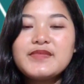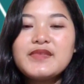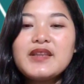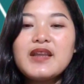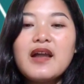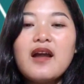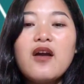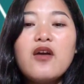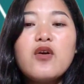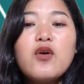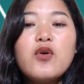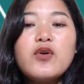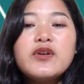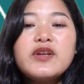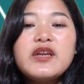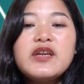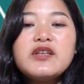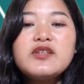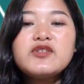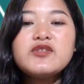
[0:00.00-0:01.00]

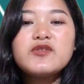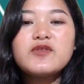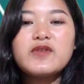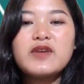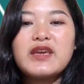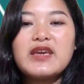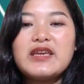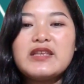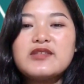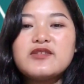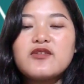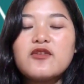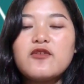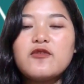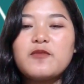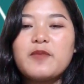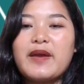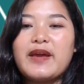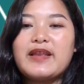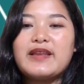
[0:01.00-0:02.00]
According to E.
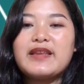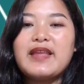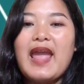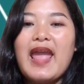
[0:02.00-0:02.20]
Tolman,